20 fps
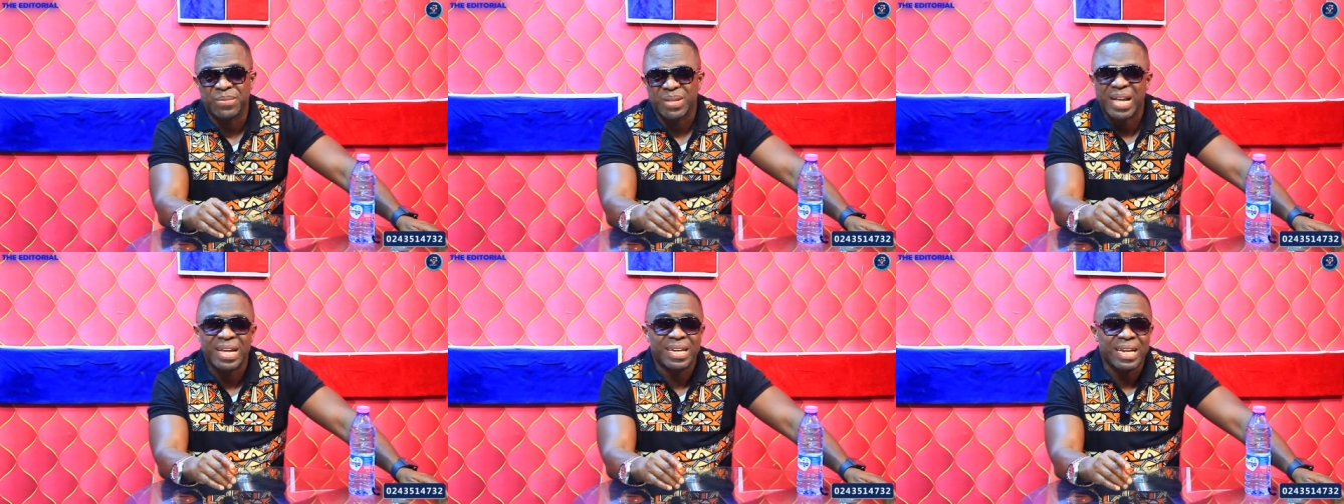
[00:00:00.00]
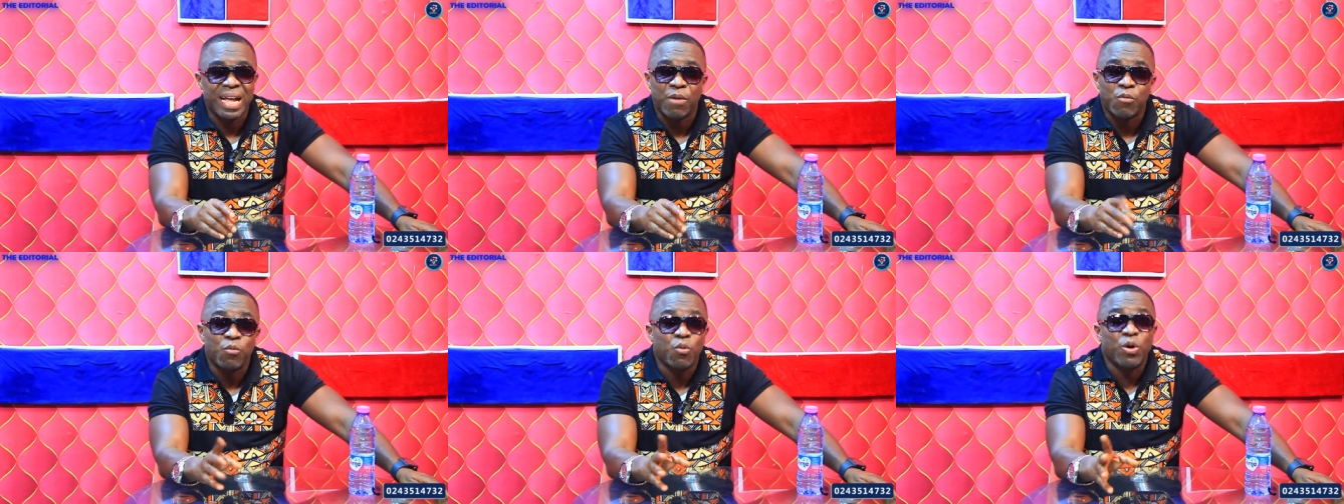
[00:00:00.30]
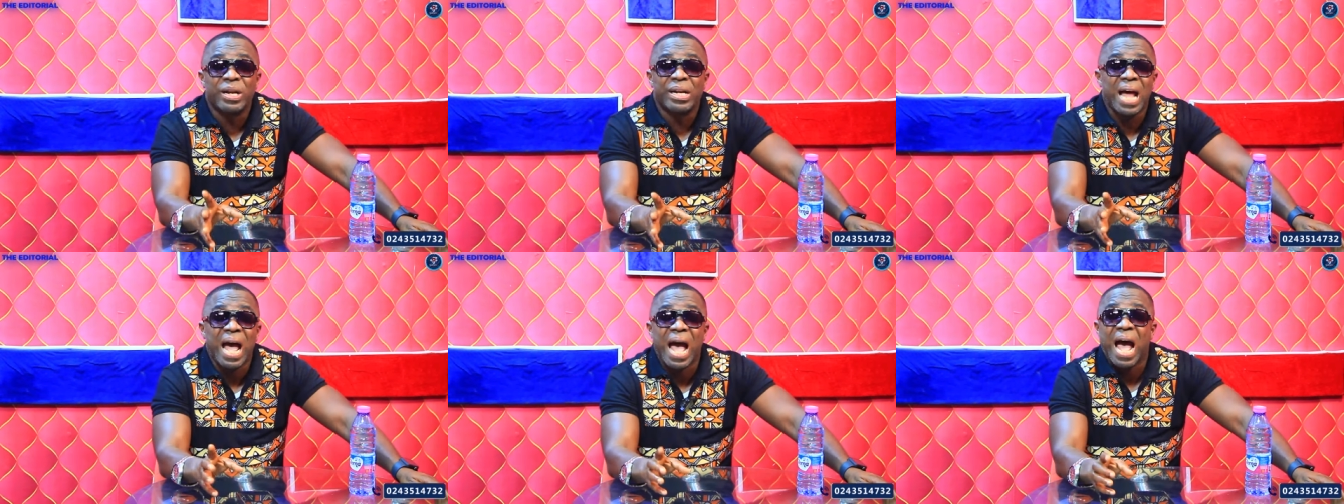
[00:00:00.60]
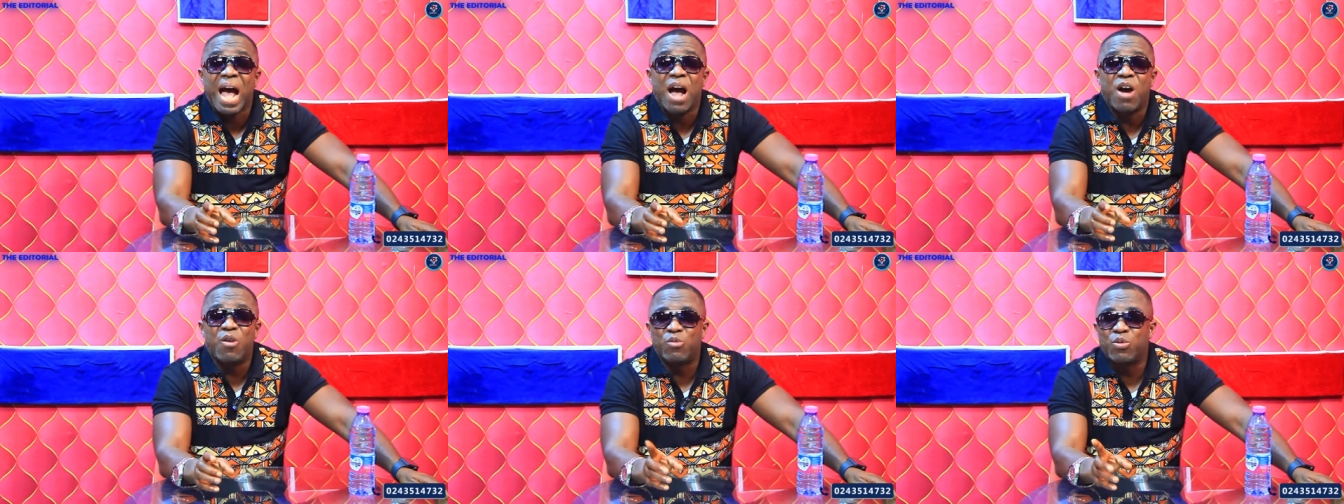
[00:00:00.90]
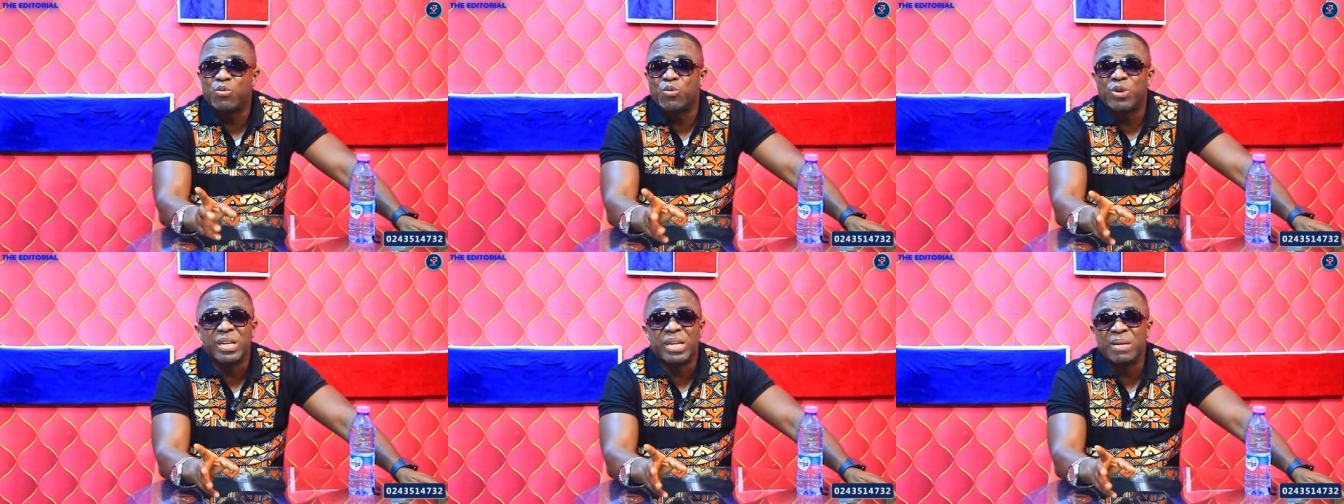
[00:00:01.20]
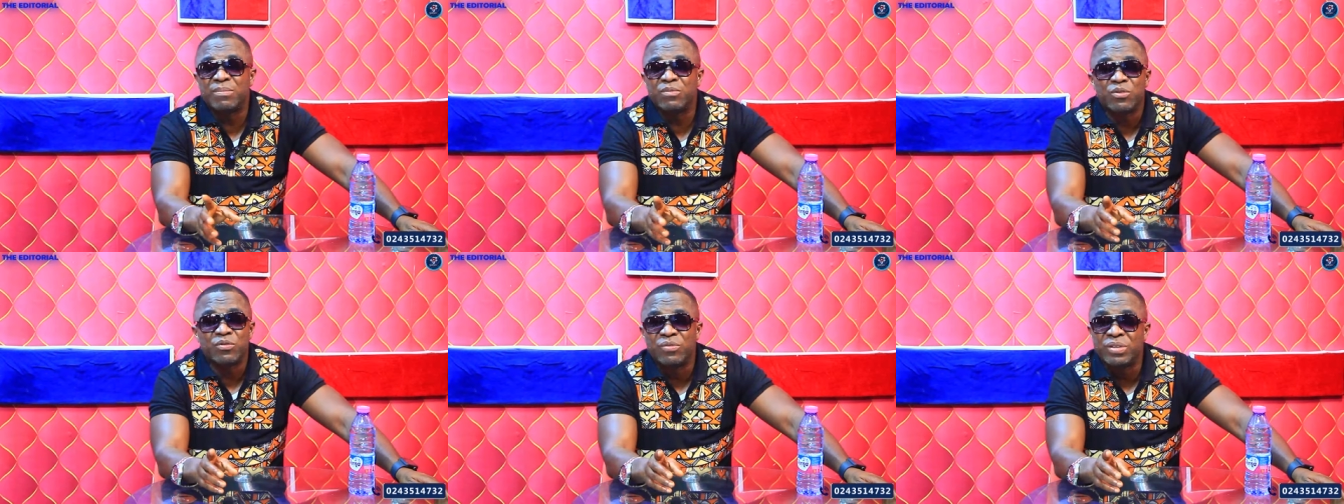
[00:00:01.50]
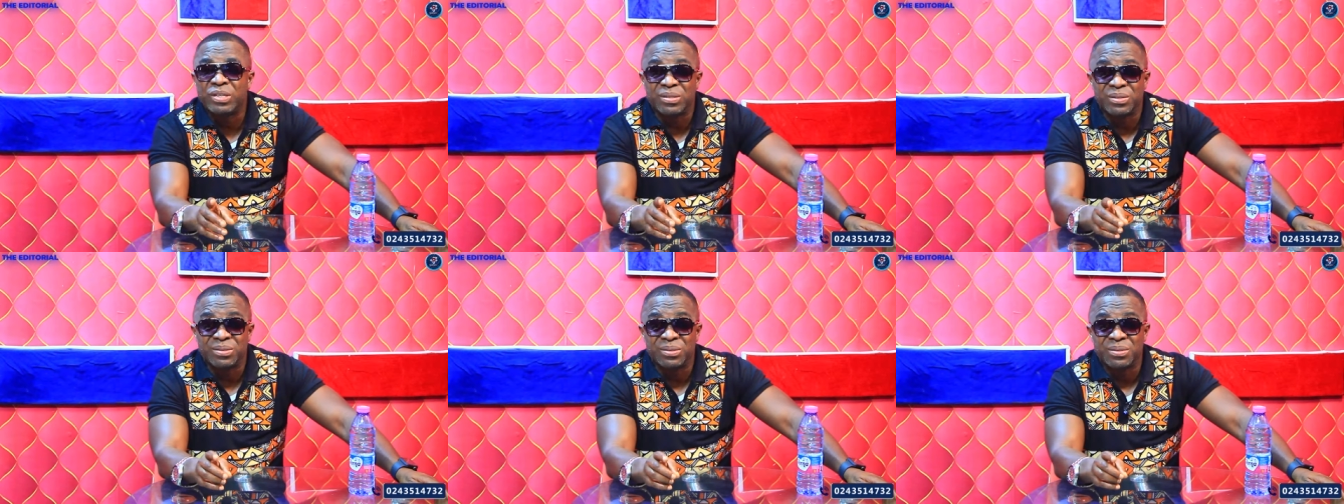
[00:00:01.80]
And I wonder how we want them to
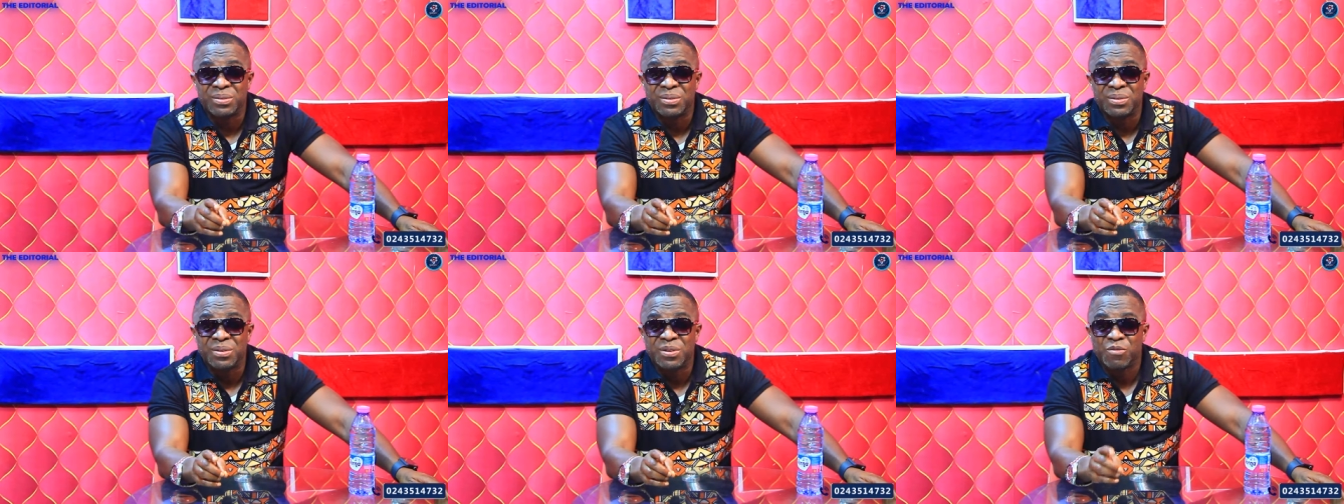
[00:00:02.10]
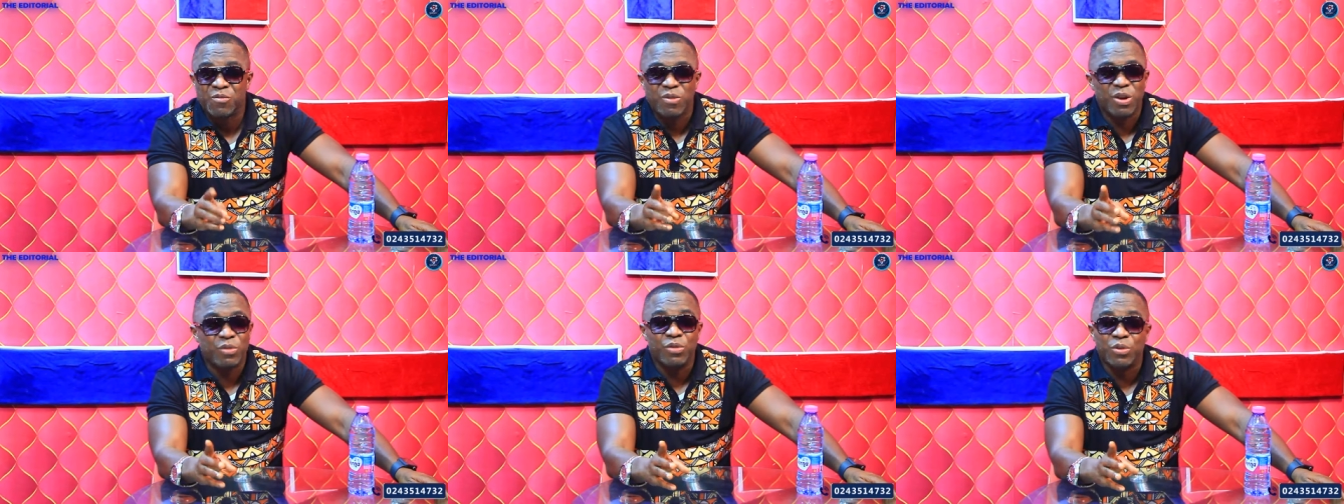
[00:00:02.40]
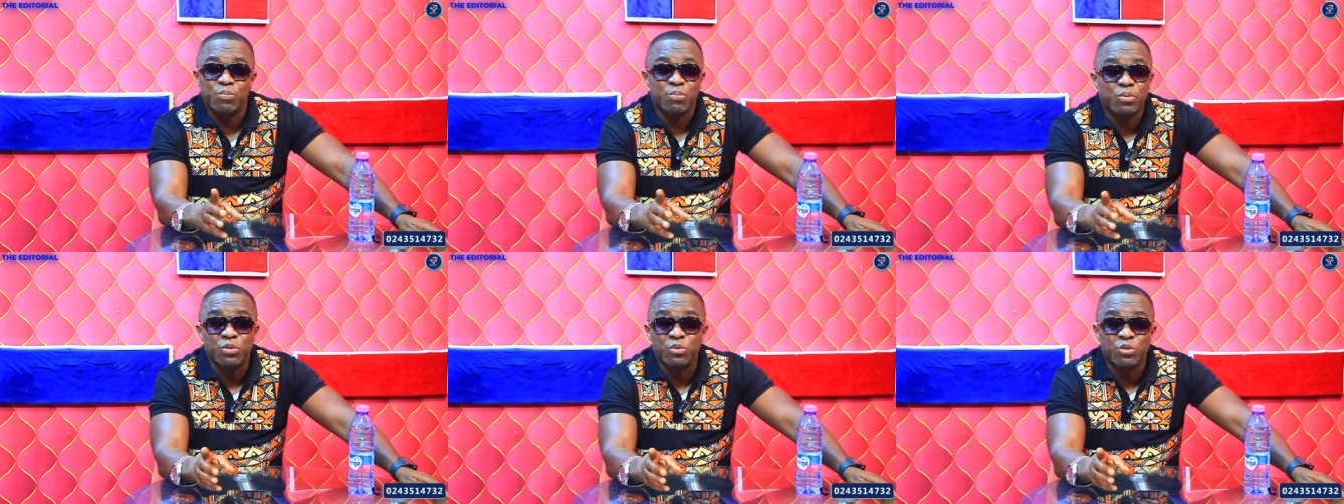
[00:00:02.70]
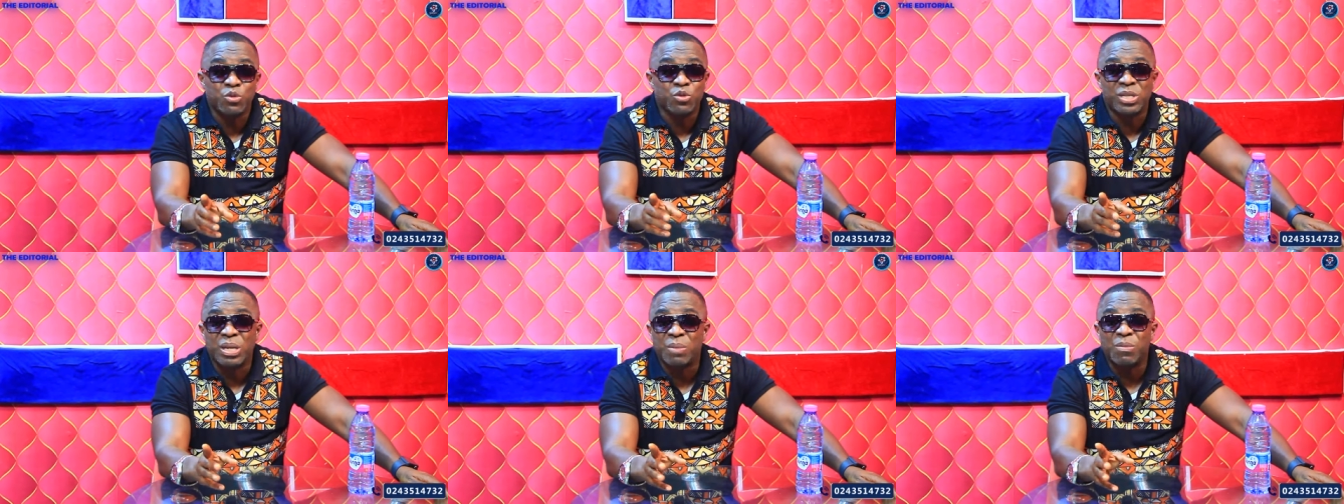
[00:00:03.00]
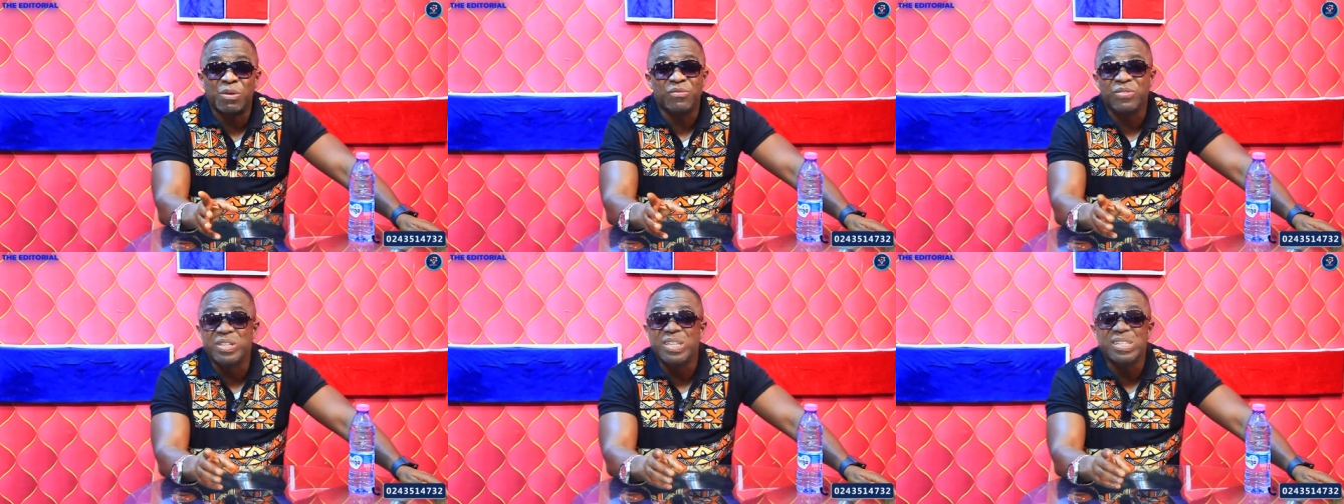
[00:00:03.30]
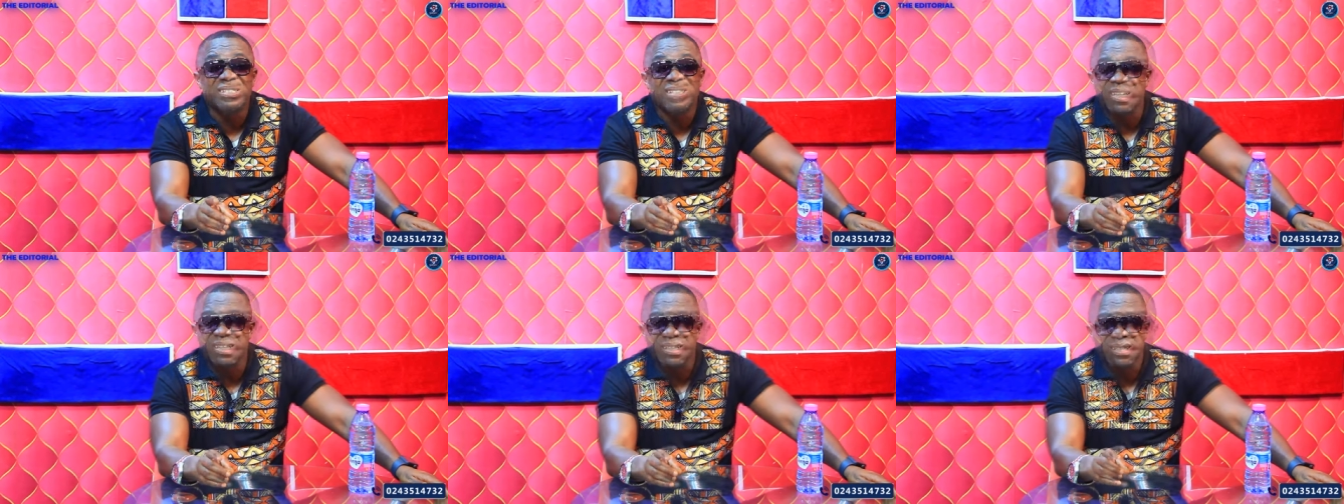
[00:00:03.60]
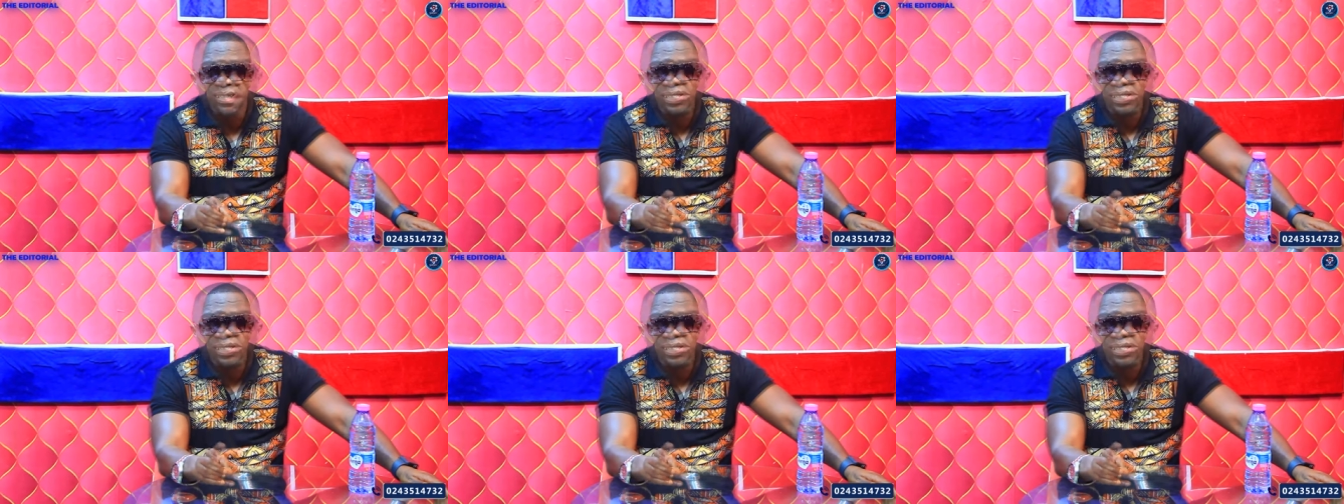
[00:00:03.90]
feel when we do some of these things.